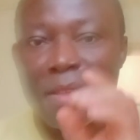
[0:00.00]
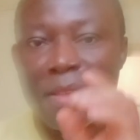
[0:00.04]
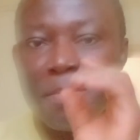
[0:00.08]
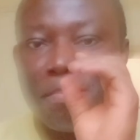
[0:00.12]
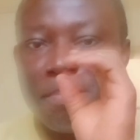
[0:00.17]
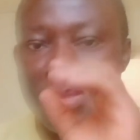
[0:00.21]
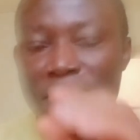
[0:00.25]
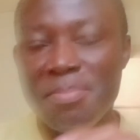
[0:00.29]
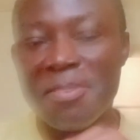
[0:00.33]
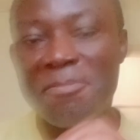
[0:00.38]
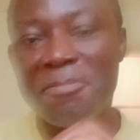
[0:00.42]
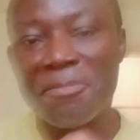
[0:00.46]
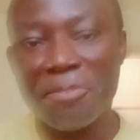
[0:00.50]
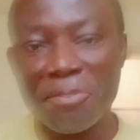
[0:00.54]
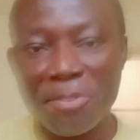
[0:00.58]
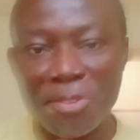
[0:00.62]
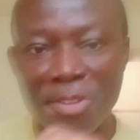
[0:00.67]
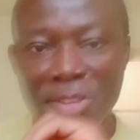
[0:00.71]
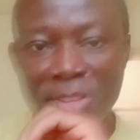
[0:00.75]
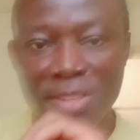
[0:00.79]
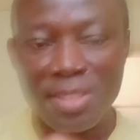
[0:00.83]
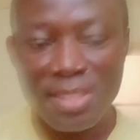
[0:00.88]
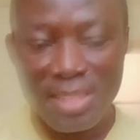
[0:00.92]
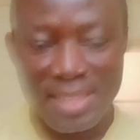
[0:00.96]
But
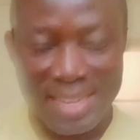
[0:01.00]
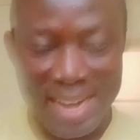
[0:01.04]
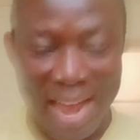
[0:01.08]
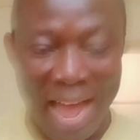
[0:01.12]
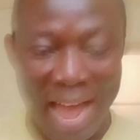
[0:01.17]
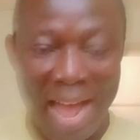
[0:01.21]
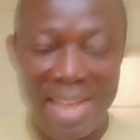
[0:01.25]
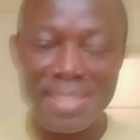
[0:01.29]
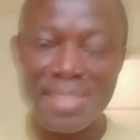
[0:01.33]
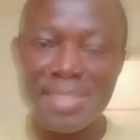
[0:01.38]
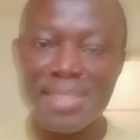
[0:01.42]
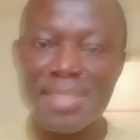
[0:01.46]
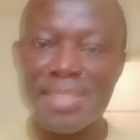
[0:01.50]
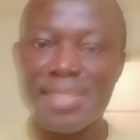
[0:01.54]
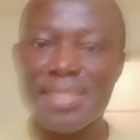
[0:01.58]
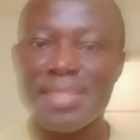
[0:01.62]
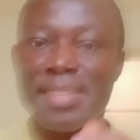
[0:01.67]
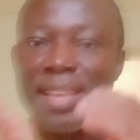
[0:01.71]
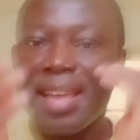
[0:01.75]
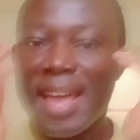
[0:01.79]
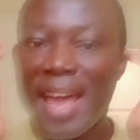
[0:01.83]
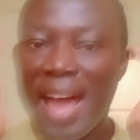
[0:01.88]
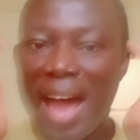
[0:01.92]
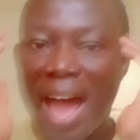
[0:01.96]
before that,
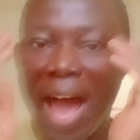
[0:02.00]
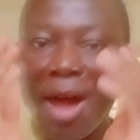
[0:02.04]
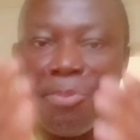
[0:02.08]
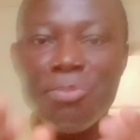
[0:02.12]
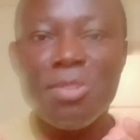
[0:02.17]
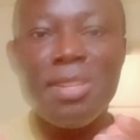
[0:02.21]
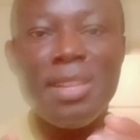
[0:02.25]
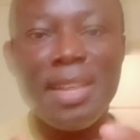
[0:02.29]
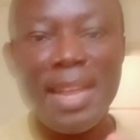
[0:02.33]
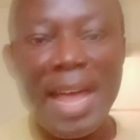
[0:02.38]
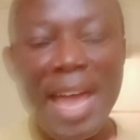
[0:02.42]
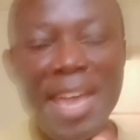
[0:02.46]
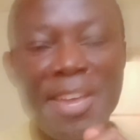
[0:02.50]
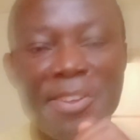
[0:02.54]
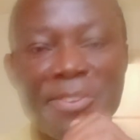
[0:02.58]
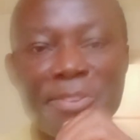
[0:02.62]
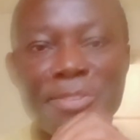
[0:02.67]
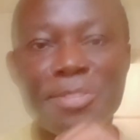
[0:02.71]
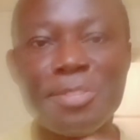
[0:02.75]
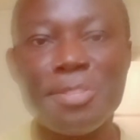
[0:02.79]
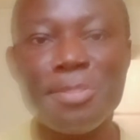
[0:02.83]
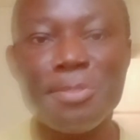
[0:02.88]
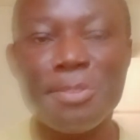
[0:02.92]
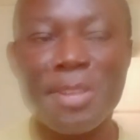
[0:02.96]
I would like
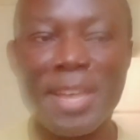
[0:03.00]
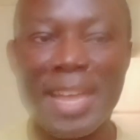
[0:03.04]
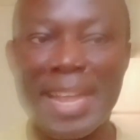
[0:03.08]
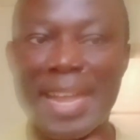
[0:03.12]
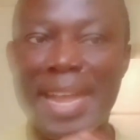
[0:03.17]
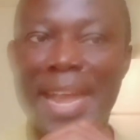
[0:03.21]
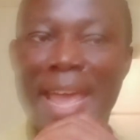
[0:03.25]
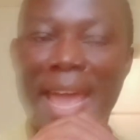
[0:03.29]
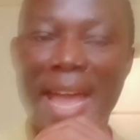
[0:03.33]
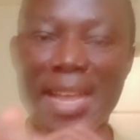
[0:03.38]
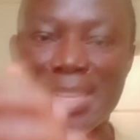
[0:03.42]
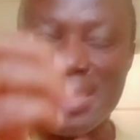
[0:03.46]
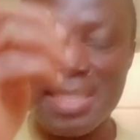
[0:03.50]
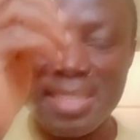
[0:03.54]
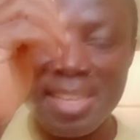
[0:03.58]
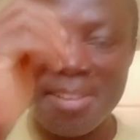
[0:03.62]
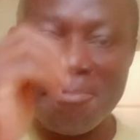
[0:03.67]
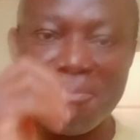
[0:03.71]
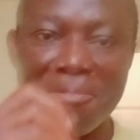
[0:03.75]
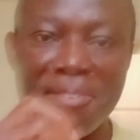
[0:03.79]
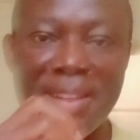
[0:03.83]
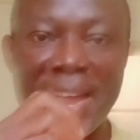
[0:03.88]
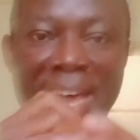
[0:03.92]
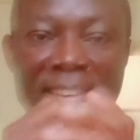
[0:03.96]
us to connect
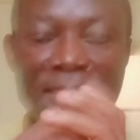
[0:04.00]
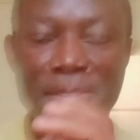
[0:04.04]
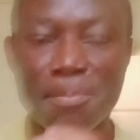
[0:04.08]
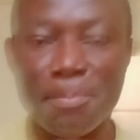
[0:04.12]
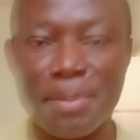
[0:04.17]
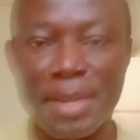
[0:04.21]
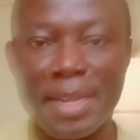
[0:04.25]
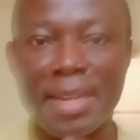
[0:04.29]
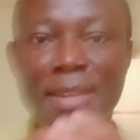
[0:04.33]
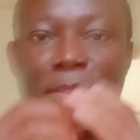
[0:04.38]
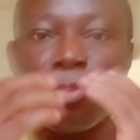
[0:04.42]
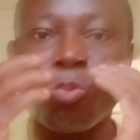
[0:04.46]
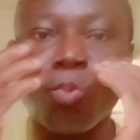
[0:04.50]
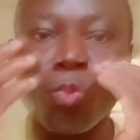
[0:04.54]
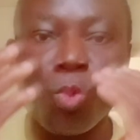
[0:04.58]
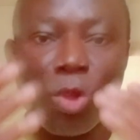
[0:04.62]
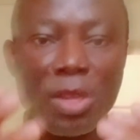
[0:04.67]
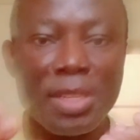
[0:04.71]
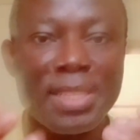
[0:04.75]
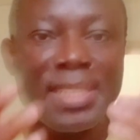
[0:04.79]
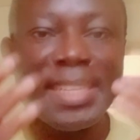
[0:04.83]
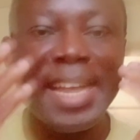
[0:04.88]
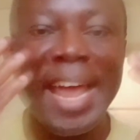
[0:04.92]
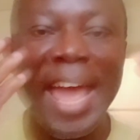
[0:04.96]
and flashback
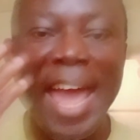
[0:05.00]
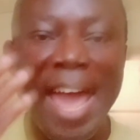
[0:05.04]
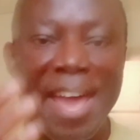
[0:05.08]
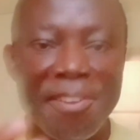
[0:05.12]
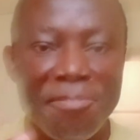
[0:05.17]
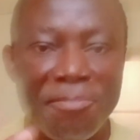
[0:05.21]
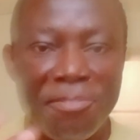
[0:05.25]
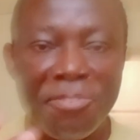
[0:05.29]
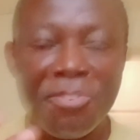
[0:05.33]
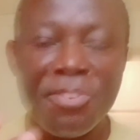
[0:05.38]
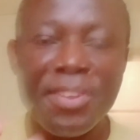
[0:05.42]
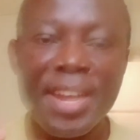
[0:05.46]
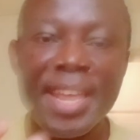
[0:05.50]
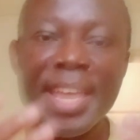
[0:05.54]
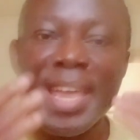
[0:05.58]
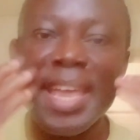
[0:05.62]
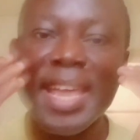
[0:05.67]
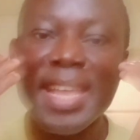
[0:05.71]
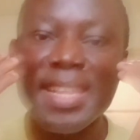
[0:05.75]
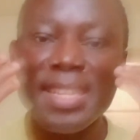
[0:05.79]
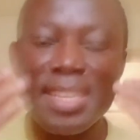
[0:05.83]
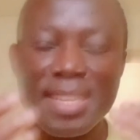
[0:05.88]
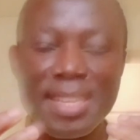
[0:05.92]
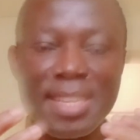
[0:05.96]
what every
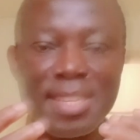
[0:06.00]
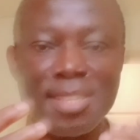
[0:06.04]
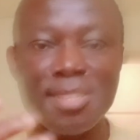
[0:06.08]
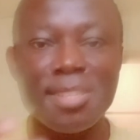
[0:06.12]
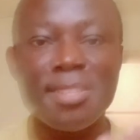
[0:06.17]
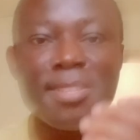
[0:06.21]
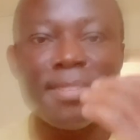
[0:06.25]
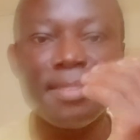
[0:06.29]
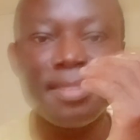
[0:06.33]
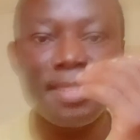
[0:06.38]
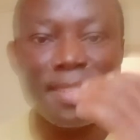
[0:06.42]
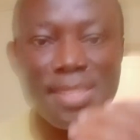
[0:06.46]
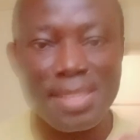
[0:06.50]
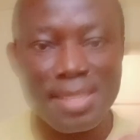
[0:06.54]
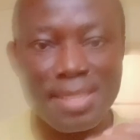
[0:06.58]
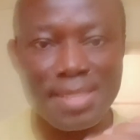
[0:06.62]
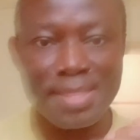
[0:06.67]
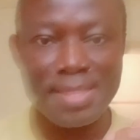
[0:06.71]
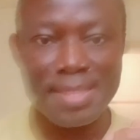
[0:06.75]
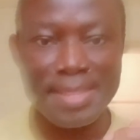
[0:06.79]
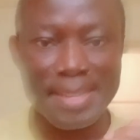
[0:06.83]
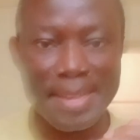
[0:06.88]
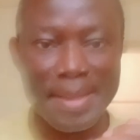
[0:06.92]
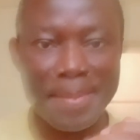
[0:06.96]
educational
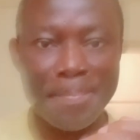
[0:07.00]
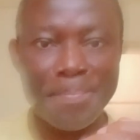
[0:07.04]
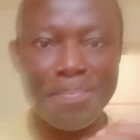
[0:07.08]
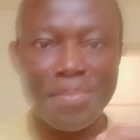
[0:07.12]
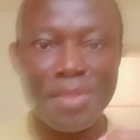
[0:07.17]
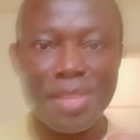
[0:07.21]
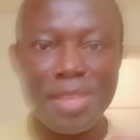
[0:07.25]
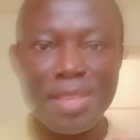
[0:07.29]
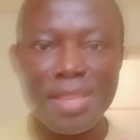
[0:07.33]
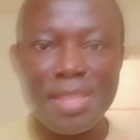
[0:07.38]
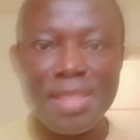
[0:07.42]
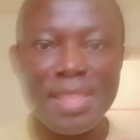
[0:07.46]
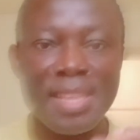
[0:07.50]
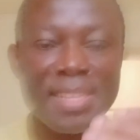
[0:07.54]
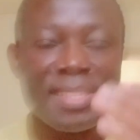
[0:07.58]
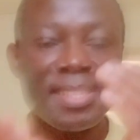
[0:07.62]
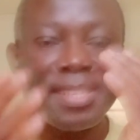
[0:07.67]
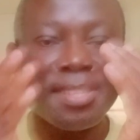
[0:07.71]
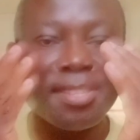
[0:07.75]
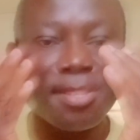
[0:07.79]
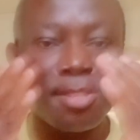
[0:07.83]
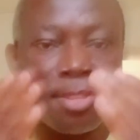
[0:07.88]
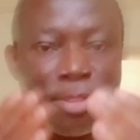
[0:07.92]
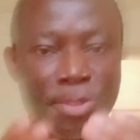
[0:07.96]
system that
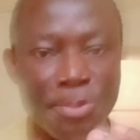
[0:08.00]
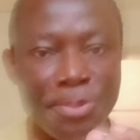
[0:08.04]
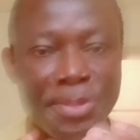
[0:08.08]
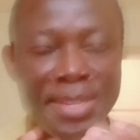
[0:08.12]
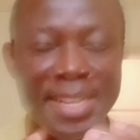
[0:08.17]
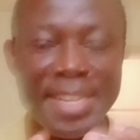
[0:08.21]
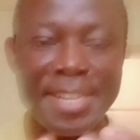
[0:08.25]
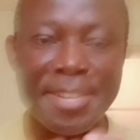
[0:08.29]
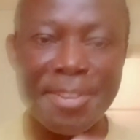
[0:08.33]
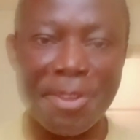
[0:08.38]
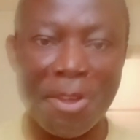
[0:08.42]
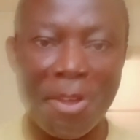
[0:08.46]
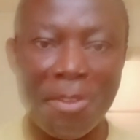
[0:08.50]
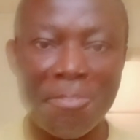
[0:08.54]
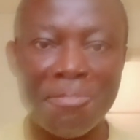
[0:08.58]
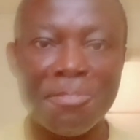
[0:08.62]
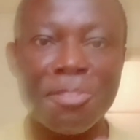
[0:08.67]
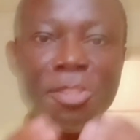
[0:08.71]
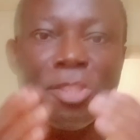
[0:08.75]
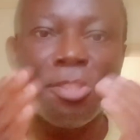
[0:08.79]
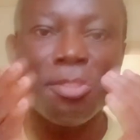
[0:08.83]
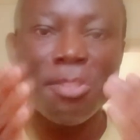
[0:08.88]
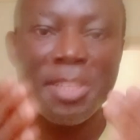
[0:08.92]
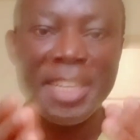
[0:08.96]
is good enough
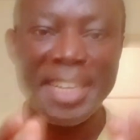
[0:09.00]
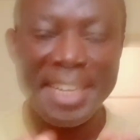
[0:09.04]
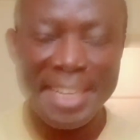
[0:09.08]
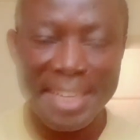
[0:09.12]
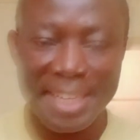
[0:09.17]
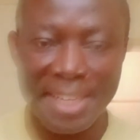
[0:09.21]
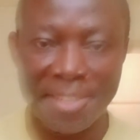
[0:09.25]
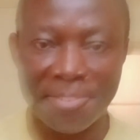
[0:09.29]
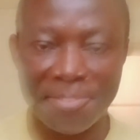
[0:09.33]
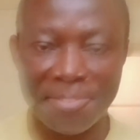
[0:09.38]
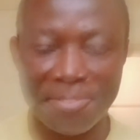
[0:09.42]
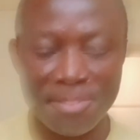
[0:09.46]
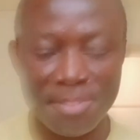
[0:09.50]
should have.